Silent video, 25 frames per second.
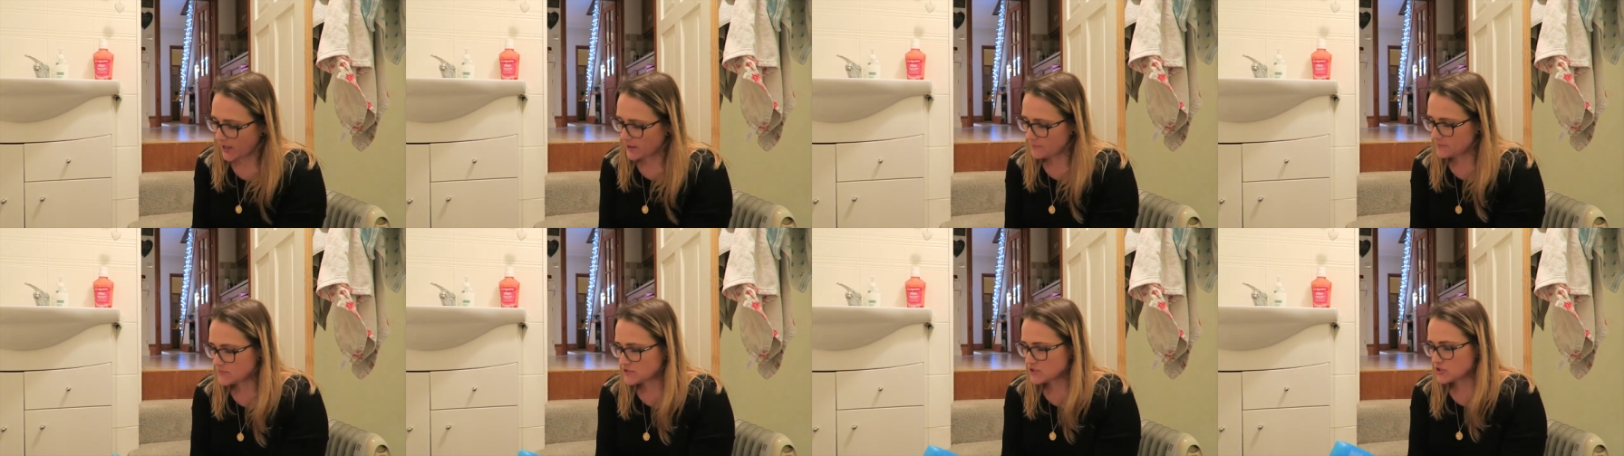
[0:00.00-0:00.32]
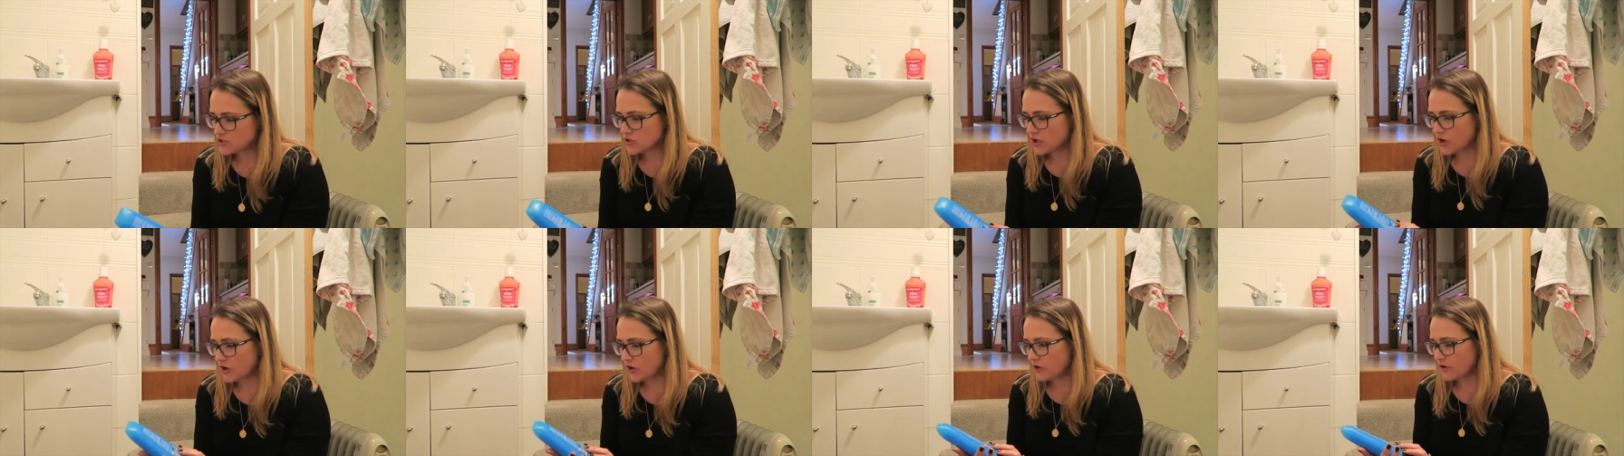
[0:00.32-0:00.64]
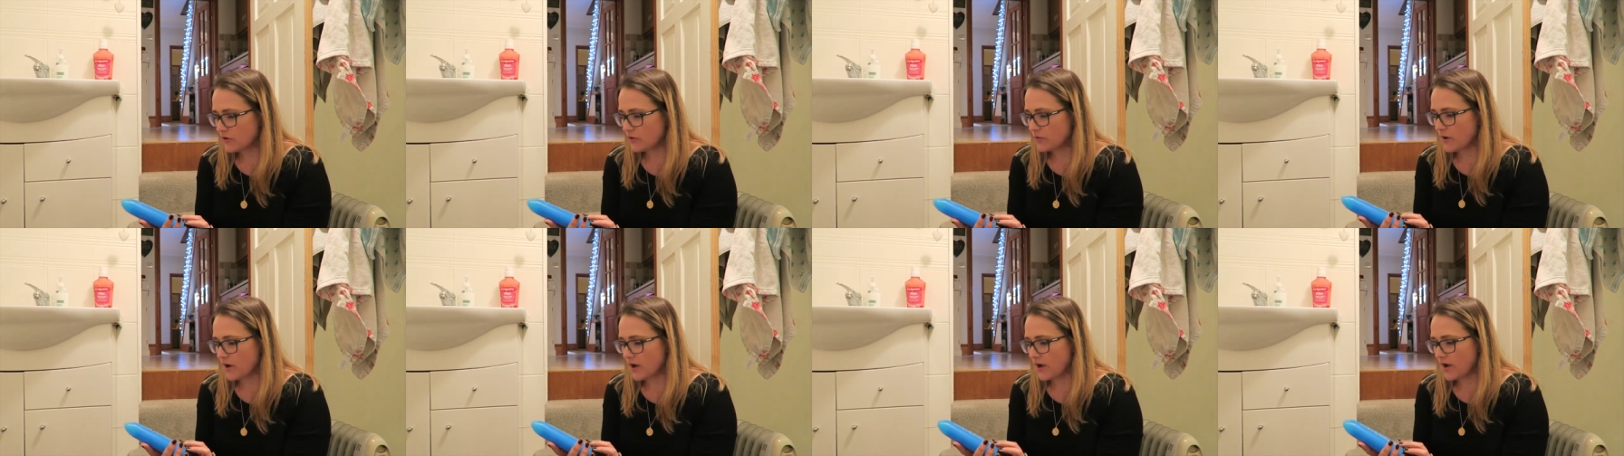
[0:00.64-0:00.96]
Um, so
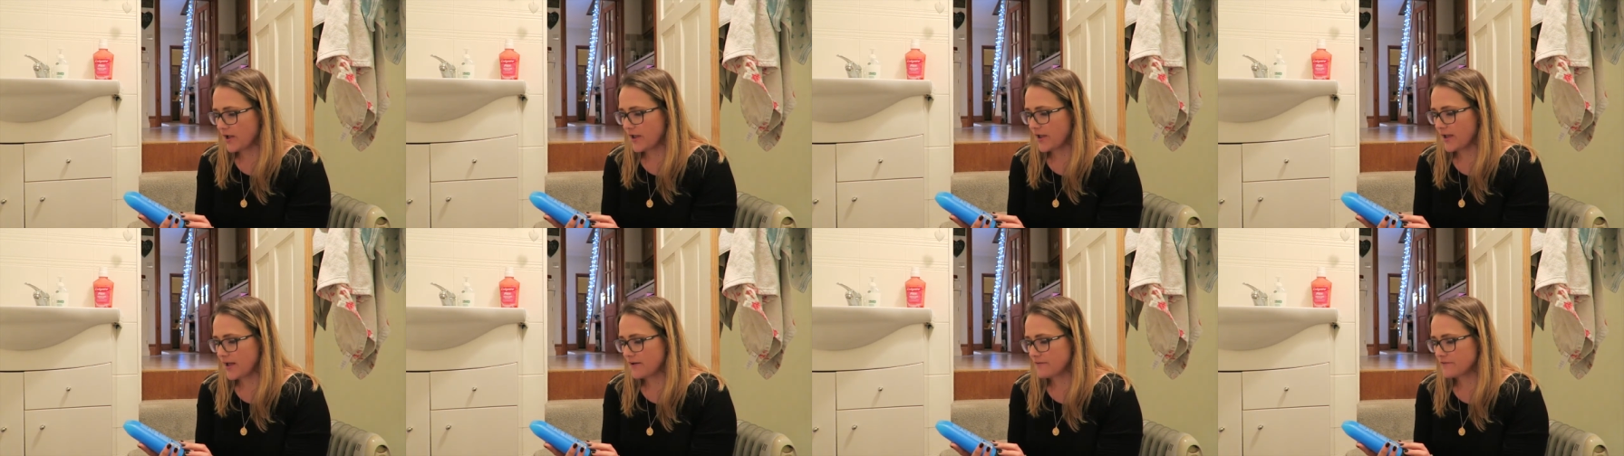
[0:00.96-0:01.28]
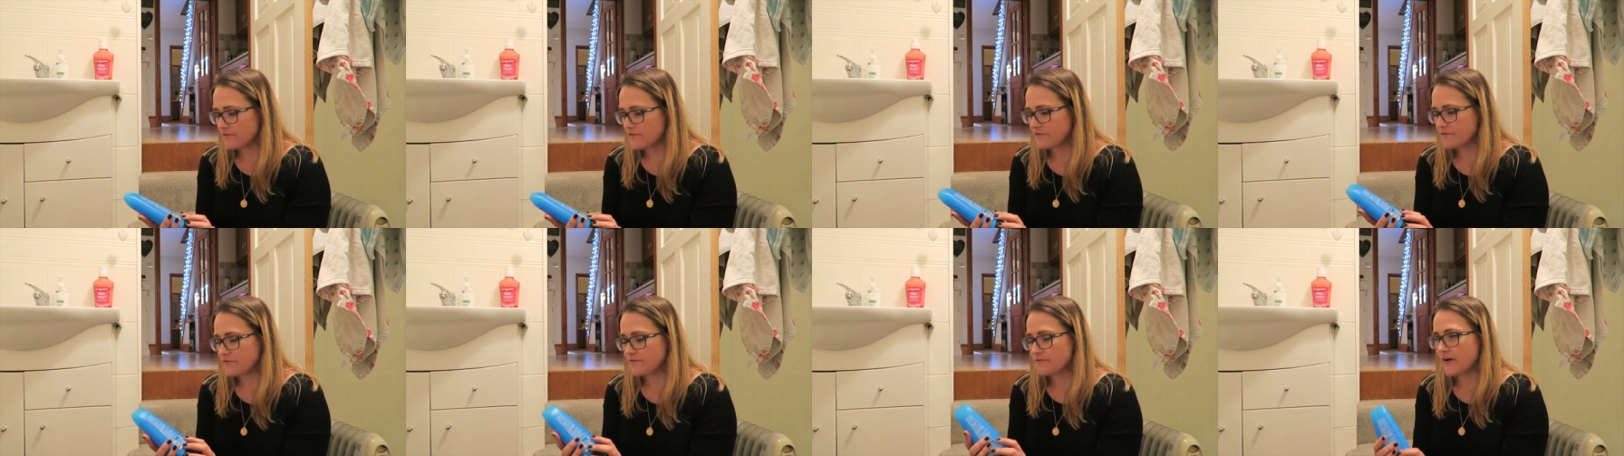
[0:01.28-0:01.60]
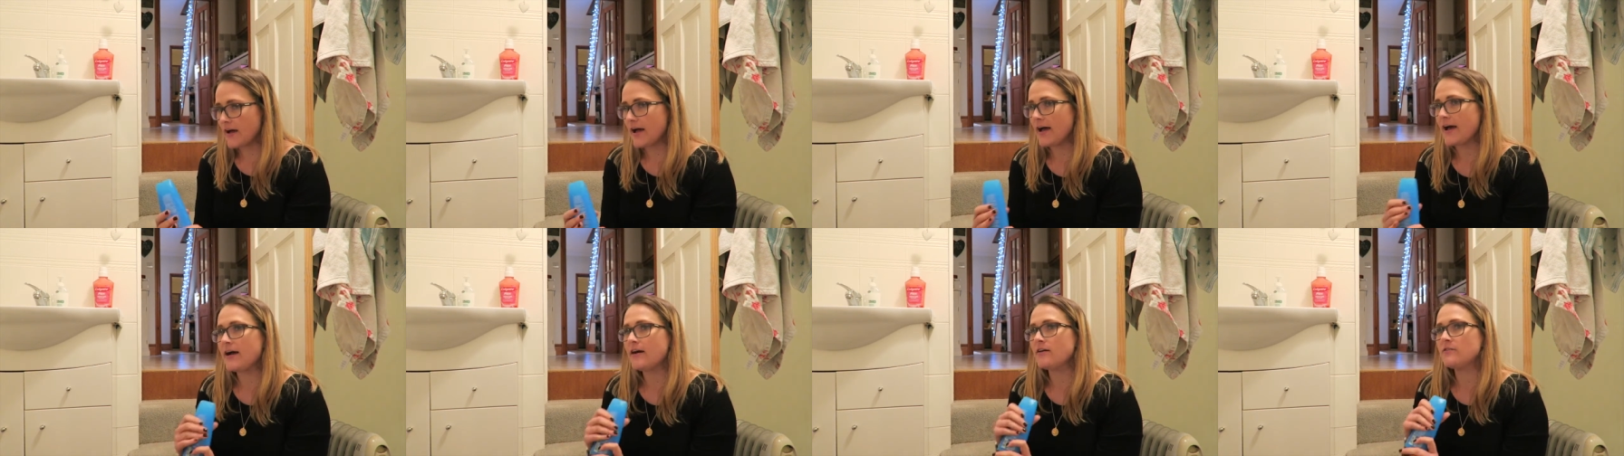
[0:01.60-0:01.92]
I have
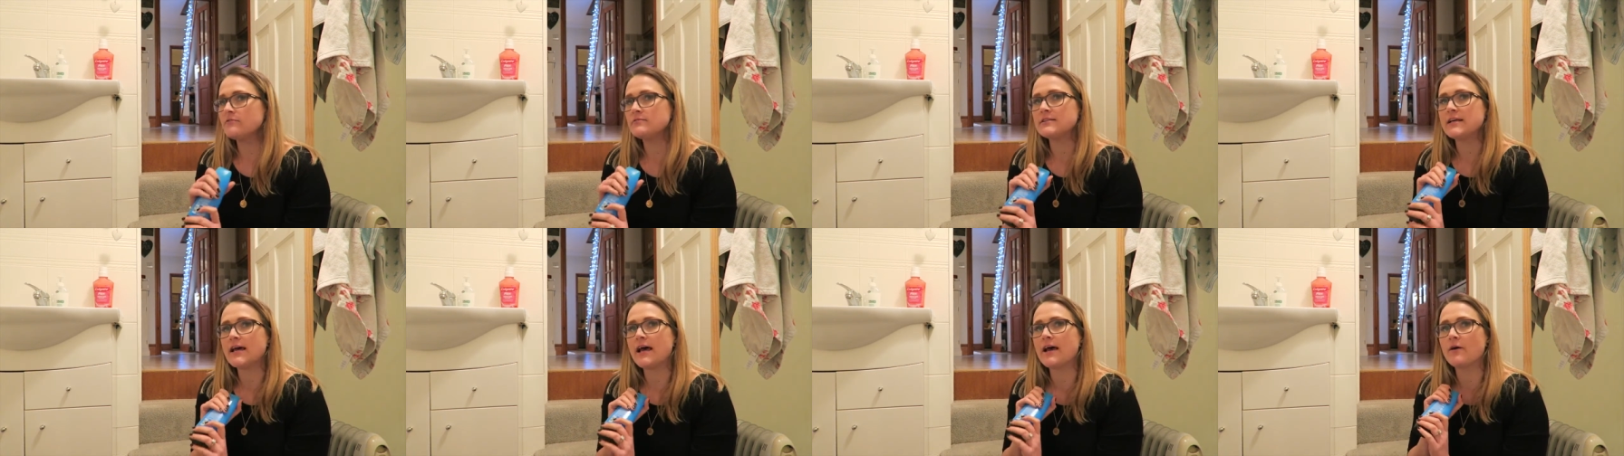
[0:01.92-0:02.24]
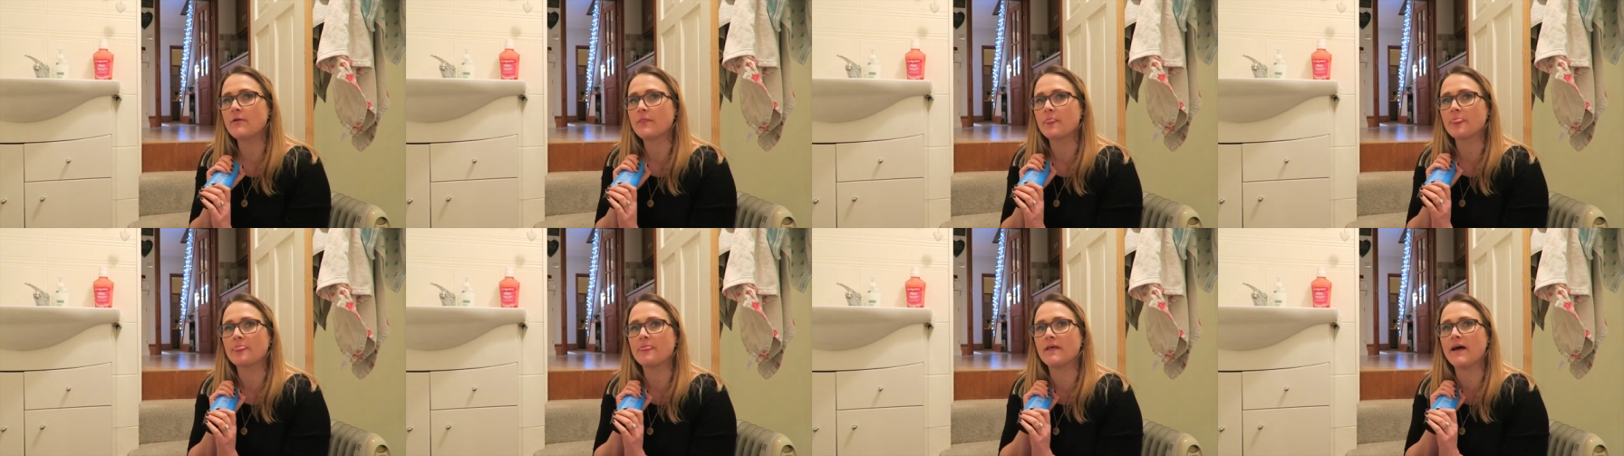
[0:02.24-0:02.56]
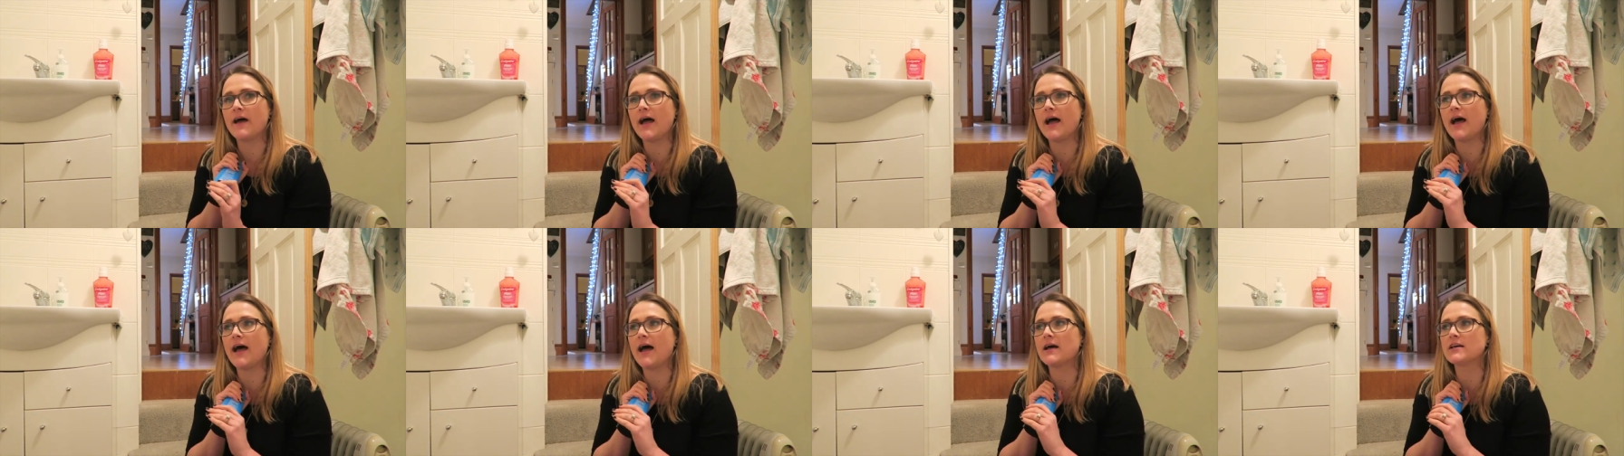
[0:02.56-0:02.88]
found out
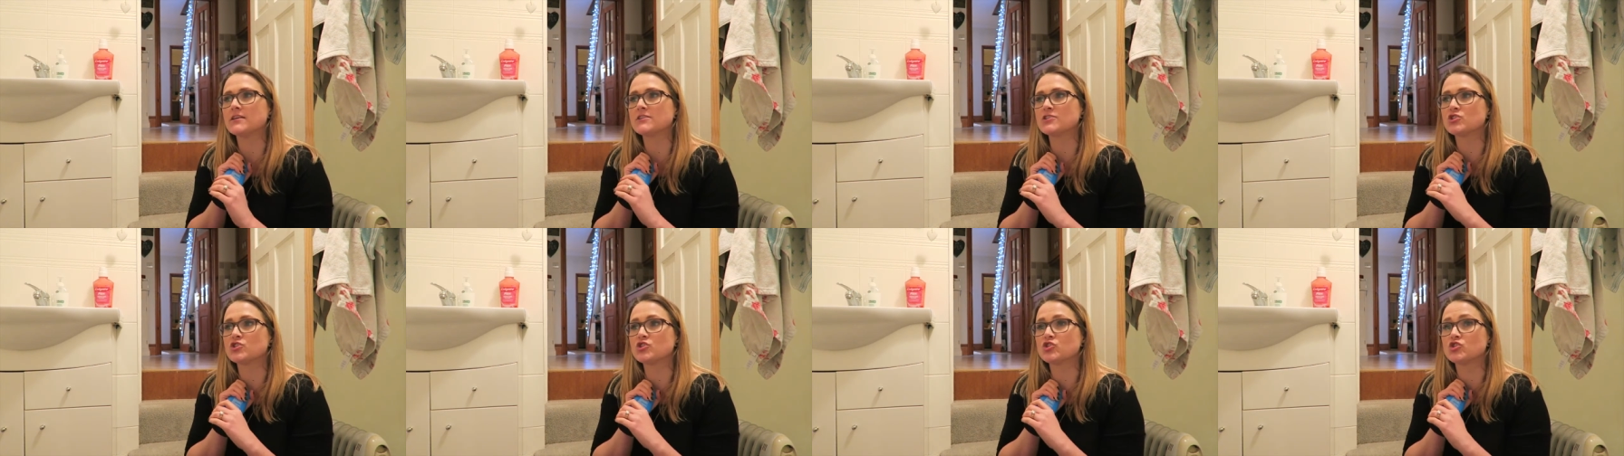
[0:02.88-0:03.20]
that